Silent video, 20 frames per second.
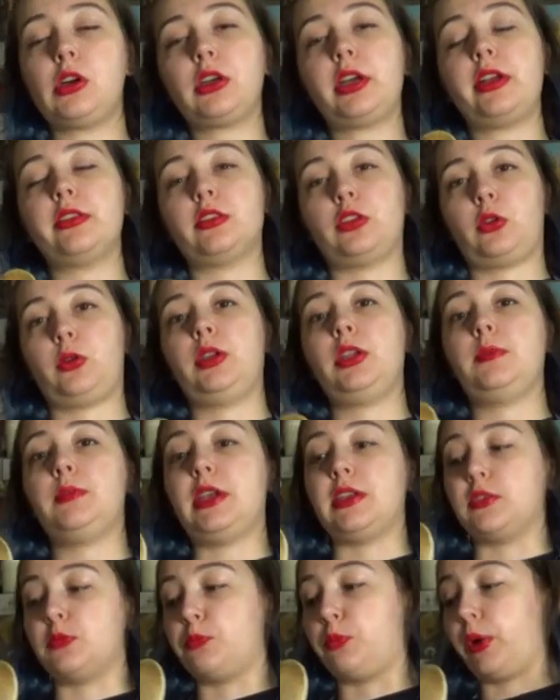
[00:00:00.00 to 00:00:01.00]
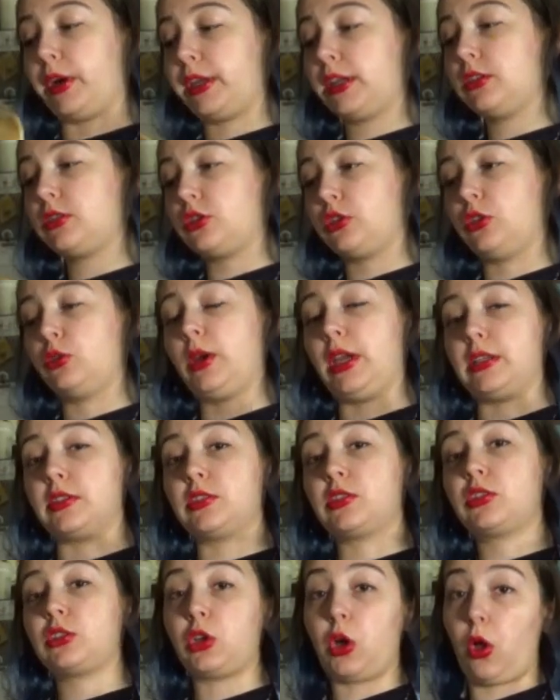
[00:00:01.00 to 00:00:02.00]
milk and the cream is bring it to a
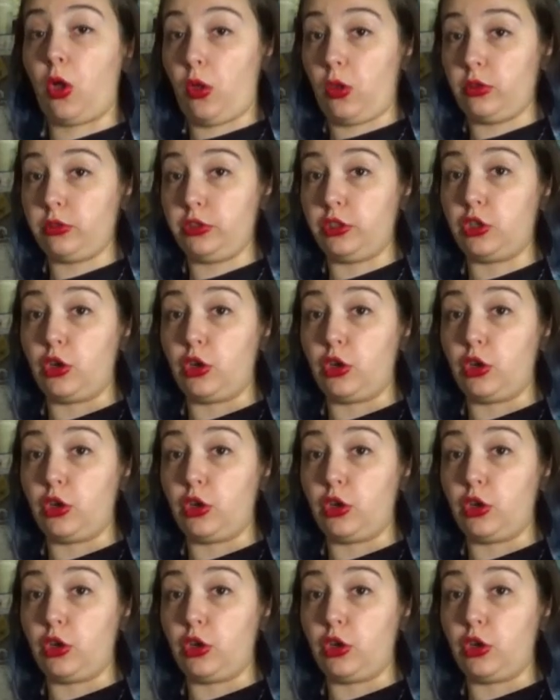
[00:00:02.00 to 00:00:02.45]
scald.